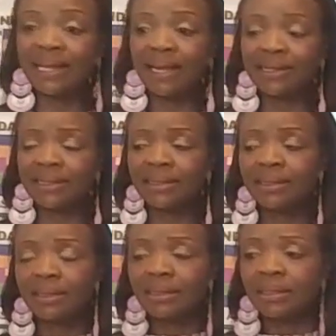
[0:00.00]
that,
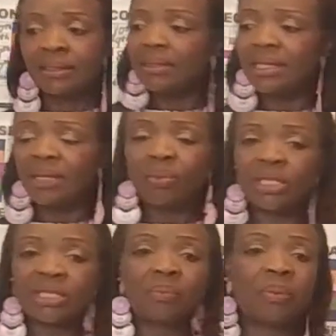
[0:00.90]
then
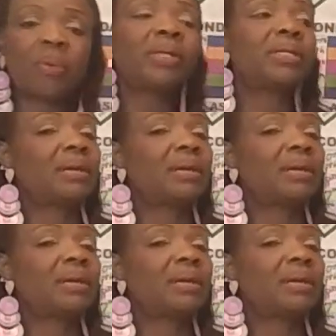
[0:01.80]
what's the point